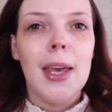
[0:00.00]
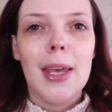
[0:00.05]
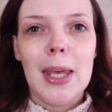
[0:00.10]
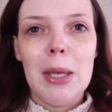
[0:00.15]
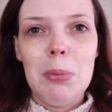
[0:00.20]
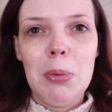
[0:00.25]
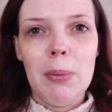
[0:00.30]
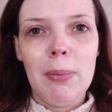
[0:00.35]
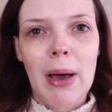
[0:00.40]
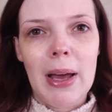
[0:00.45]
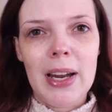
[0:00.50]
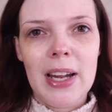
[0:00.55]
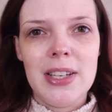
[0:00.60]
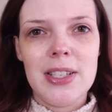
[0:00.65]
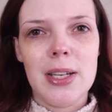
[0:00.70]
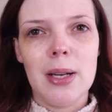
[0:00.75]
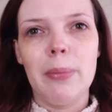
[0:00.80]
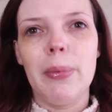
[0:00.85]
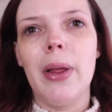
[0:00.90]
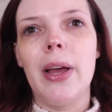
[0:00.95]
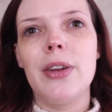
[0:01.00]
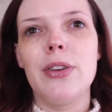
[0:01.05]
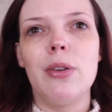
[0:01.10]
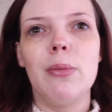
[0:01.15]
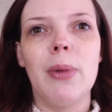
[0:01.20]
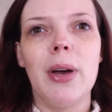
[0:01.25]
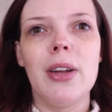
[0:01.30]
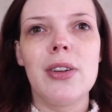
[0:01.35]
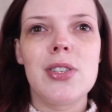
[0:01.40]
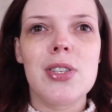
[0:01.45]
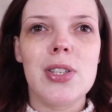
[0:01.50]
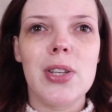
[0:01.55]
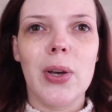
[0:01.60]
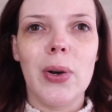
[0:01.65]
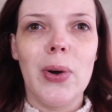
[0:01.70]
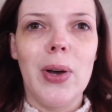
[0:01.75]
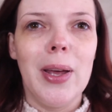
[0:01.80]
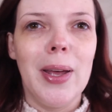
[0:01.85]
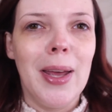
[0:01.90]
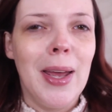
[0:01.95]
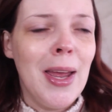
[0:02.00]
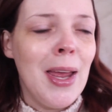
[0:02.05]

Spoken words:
Keep in mind I did apply too much, so